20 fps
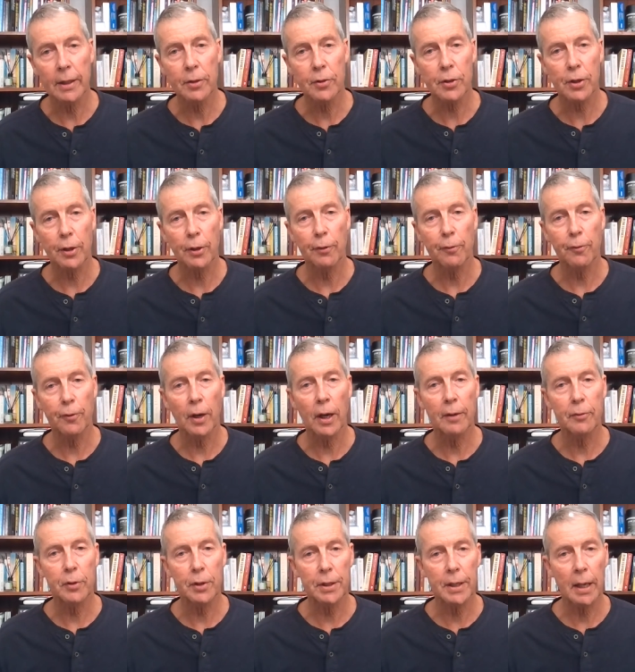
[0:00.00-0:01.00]
so 5
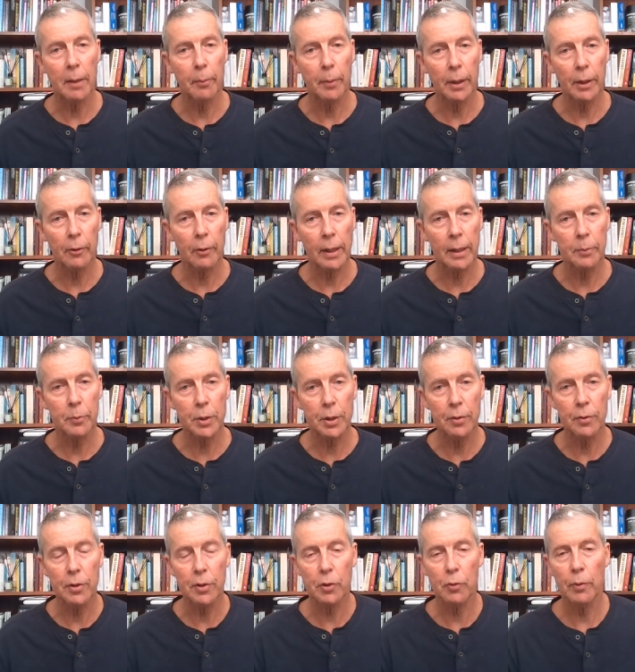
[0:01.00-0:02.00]
to 10 milligrams in
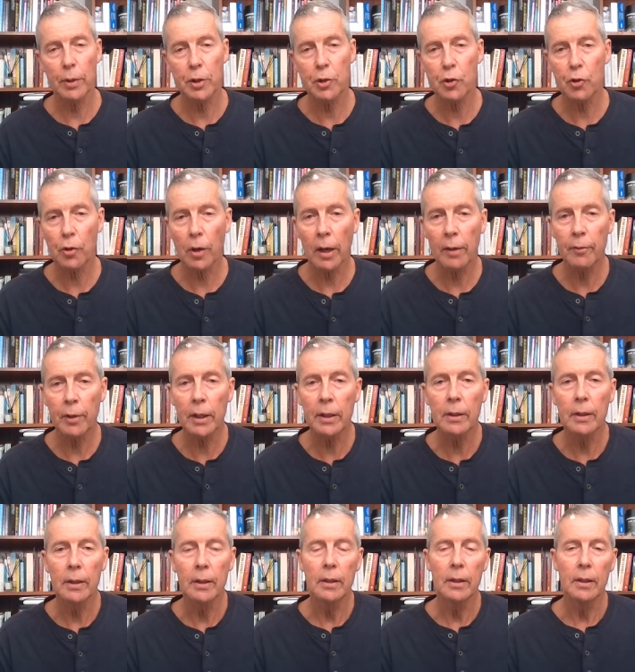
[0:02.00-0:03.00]
the syringe driver.
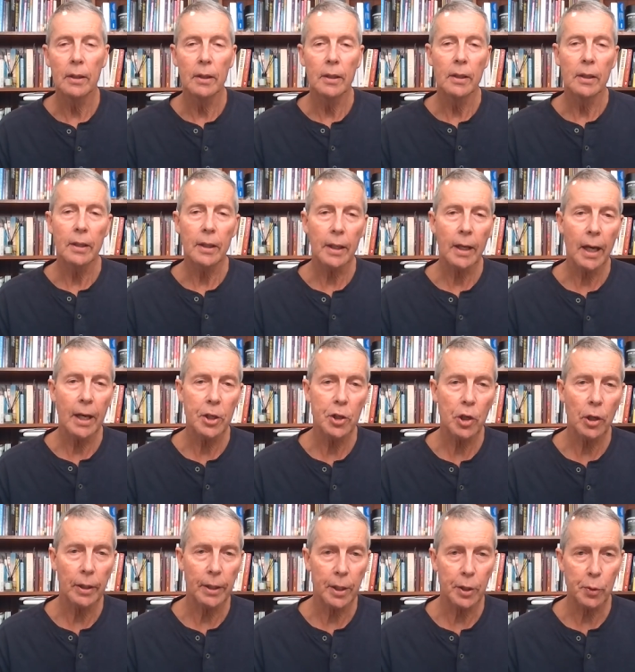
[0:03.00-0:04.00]

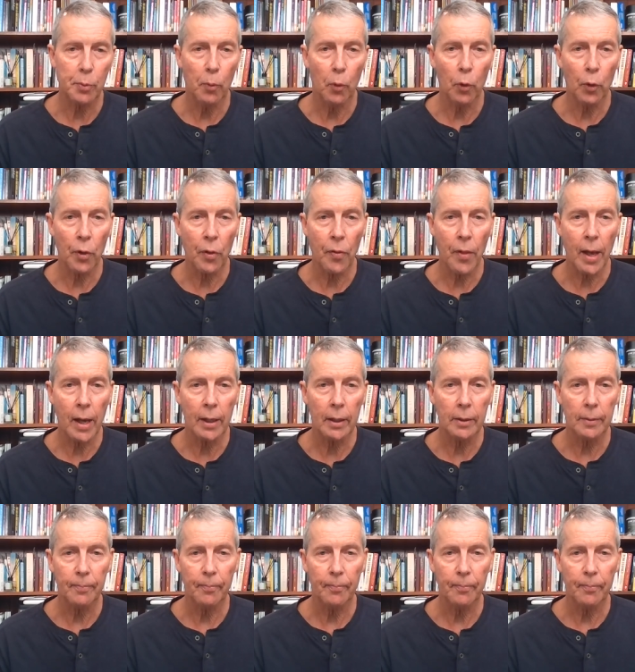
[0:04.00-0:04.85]
Occasionally it's more than that.